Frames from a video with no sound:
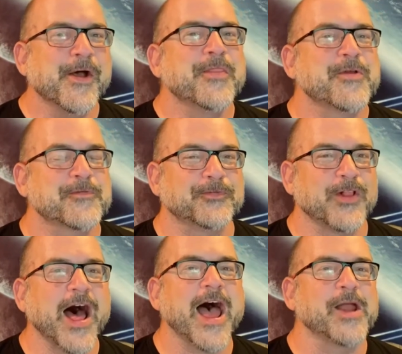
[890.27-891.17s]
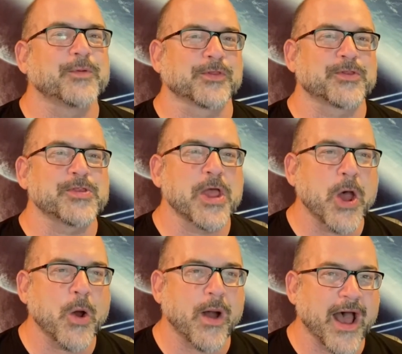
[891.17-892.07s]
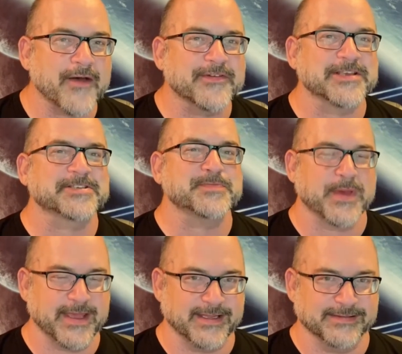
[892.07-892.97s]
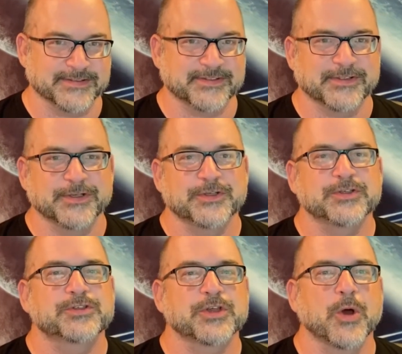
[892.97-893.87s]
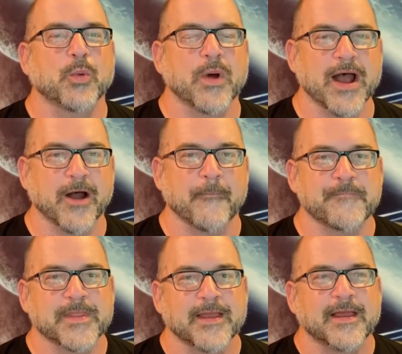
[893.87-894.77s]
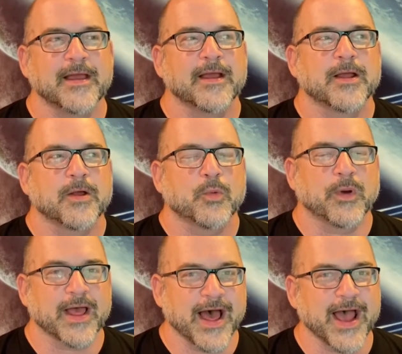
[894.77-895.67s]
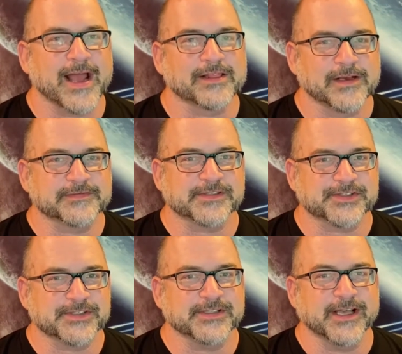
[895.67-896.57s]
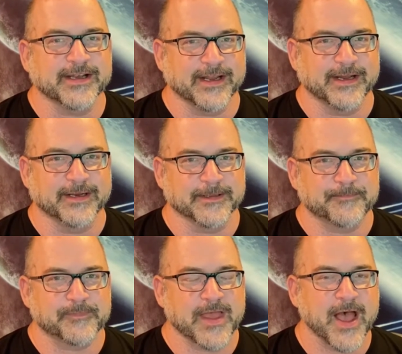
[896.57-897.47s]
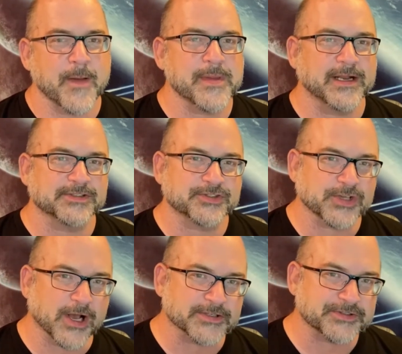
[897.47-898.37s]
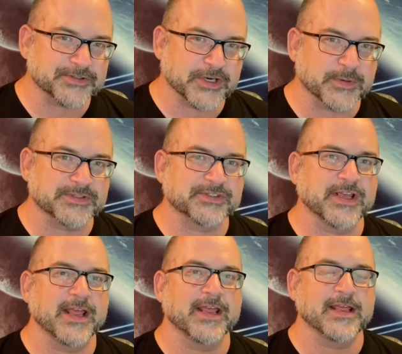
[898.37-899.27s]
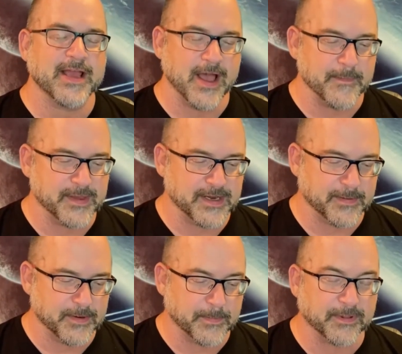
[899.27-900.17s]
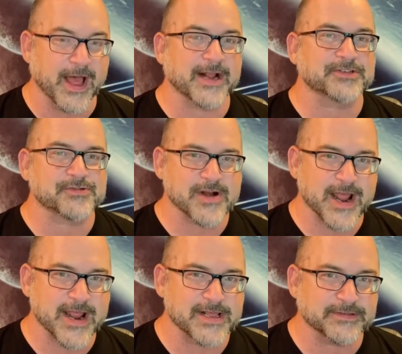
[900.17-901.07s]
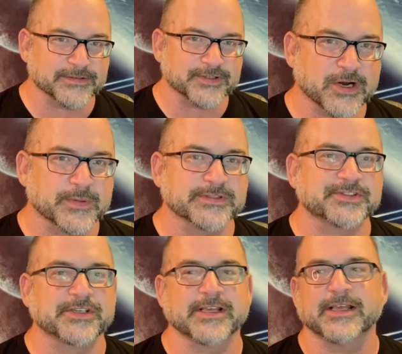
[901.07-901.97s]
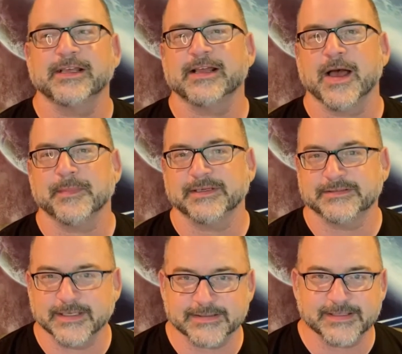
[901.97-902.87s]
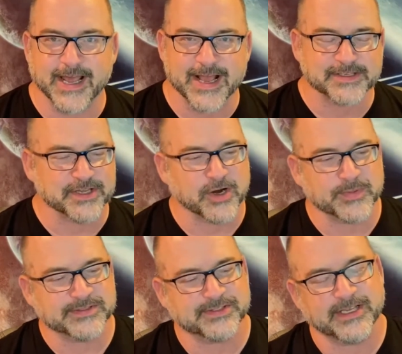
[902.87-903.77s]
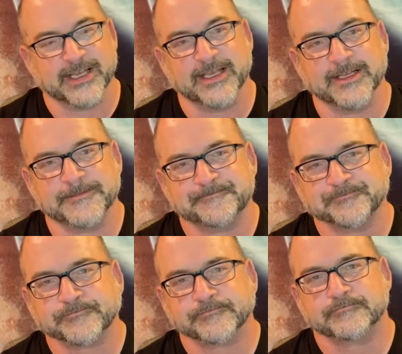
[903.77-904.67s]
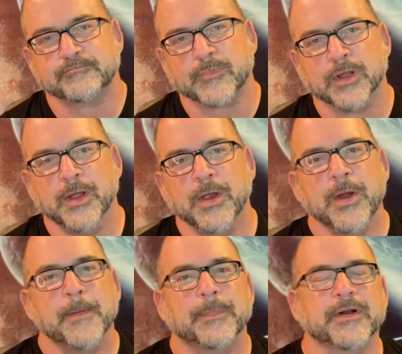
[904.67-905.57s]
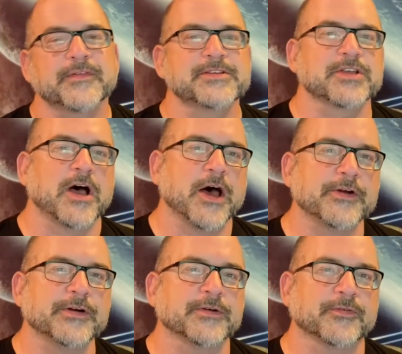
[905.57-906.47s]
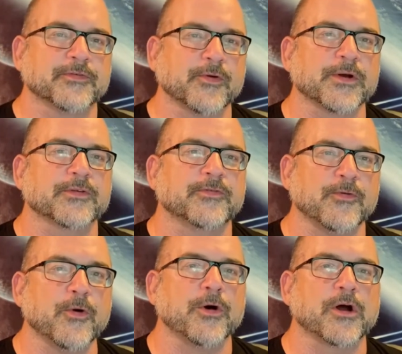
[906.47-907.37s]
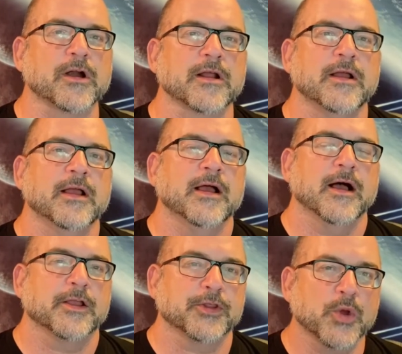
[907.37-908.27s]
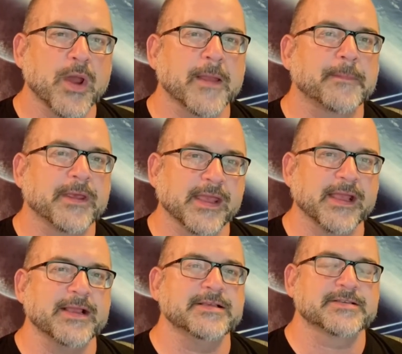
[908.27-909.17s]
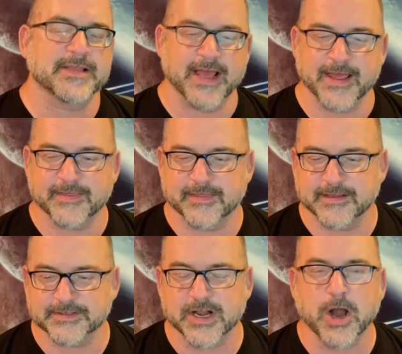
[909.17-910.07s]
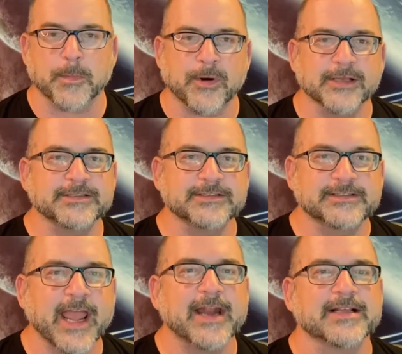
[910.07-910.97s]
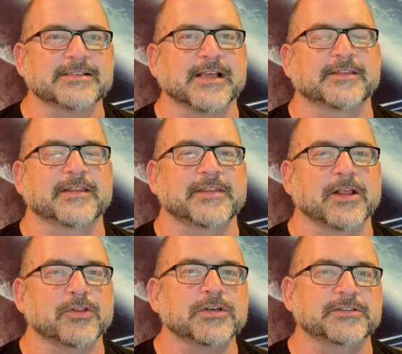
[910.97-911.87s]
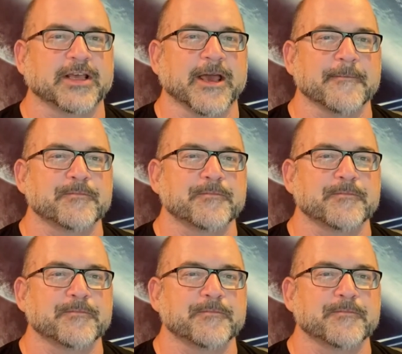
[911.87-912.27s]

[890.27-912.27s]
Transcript: They're flying with no obvious means. So, wow. But I'd love to see that data. how many saucers are we seeing? How many black triangles we seeing? How many Tic Tacs are we seeing? But of these 144 UAPs that is in our present data set that they looked at,